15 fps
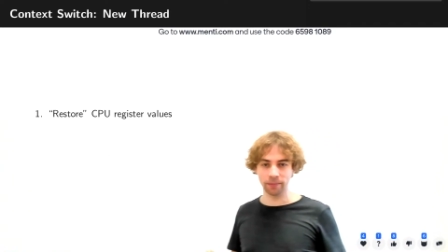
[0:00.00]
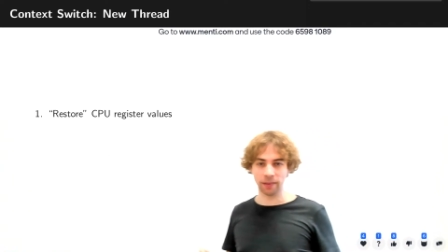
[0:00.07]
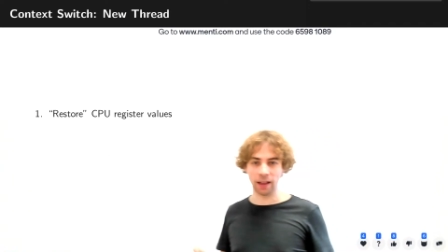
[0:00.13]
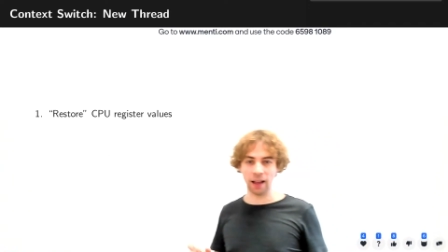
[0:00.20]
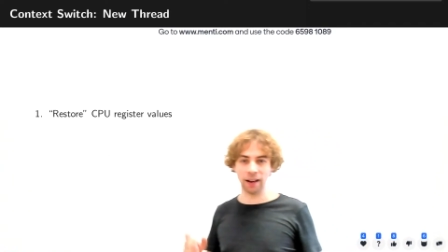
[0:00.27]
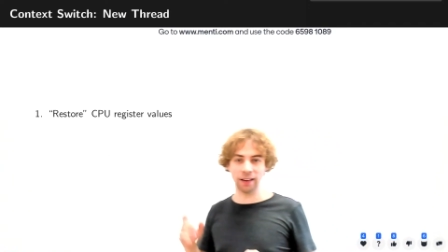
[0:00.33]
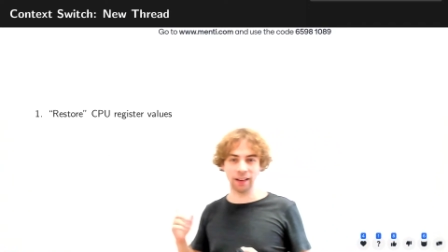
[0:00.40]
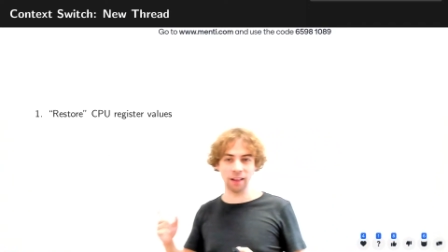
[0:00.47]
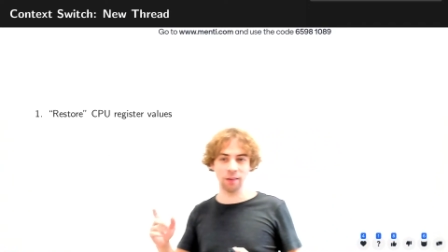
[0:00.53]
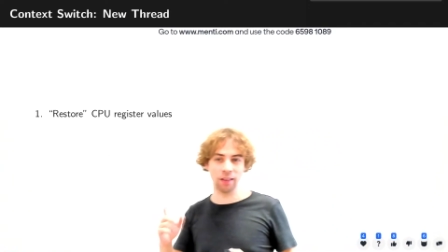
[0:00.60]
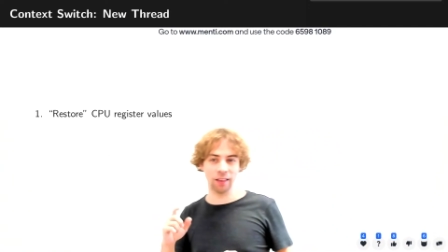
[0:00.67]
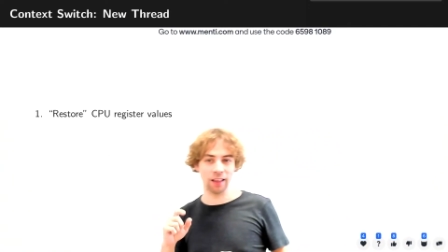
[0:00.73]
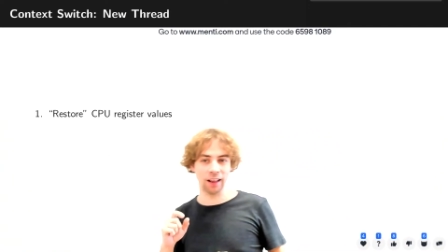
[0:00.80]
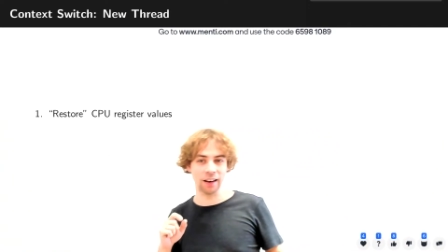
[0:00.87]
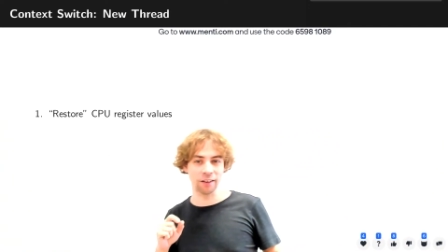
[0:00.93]
And this
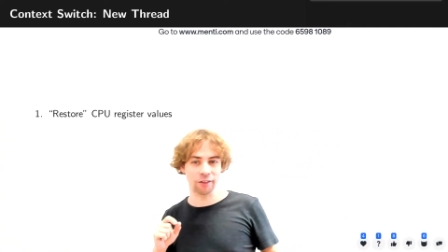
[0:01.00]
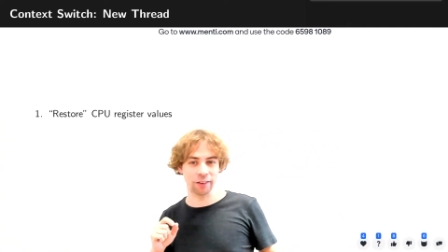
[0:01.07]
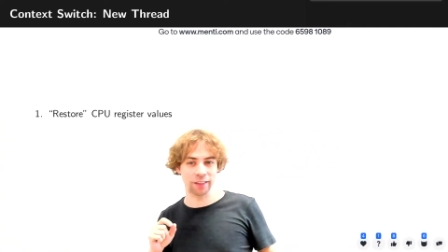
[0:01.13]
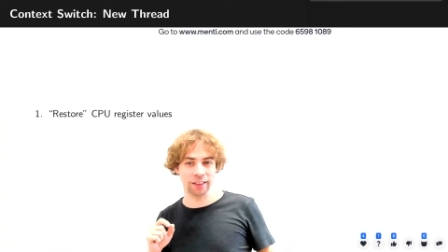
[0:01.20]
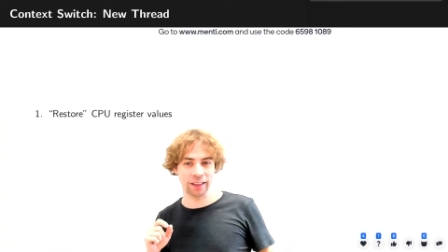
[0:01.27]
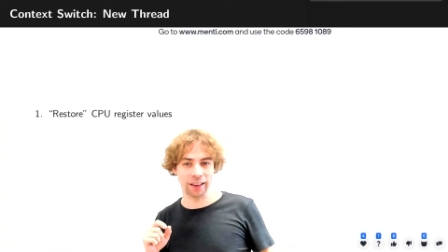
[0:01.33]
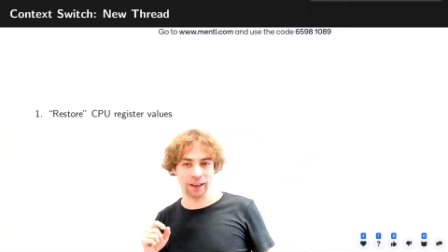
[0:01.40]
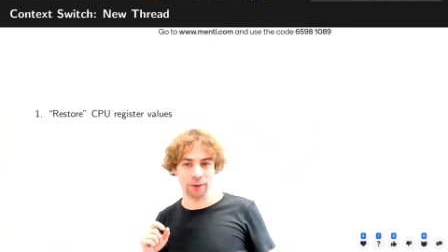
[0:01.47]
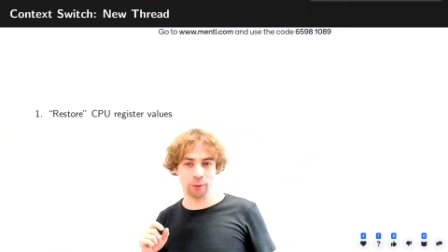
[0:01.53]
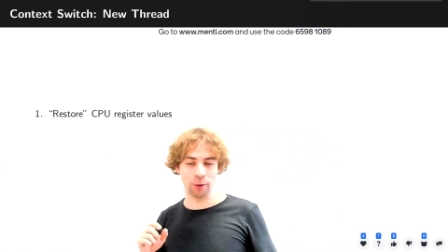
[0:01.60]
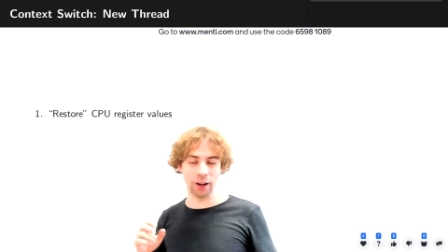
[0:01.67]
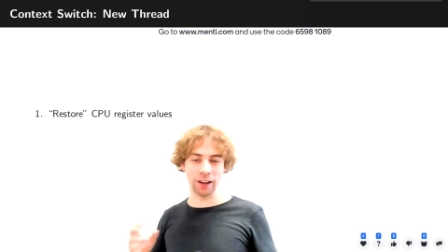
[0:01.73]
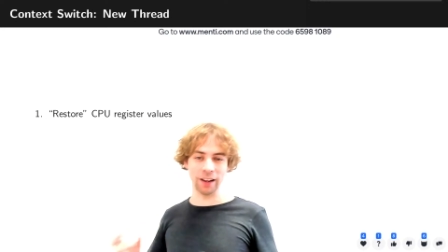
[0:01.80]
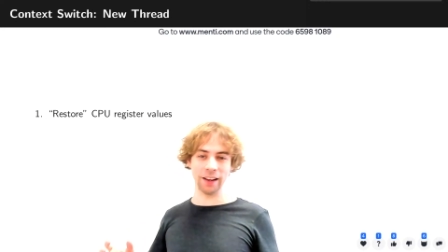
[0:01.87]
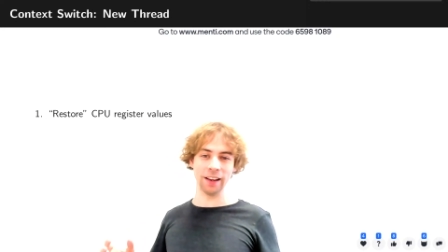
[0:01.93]
is interesting.
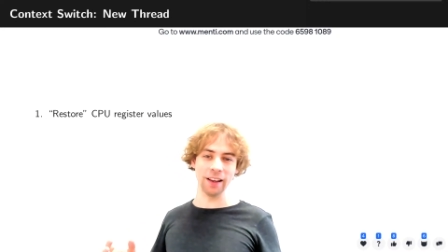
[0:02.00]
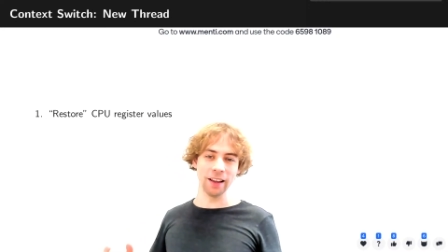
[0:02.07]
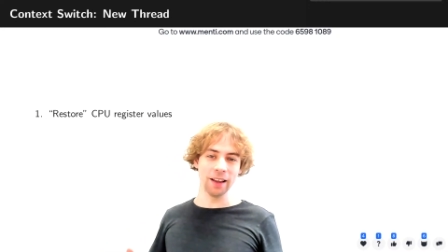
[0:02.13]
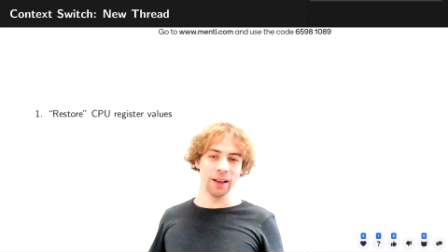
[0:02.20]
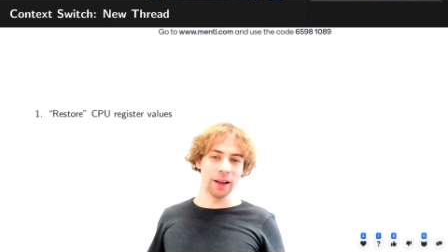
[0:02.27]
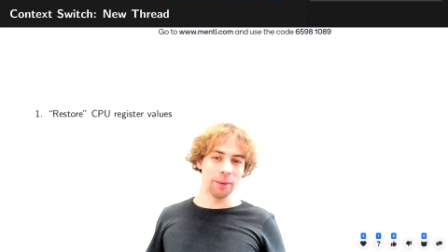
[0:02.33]
Why?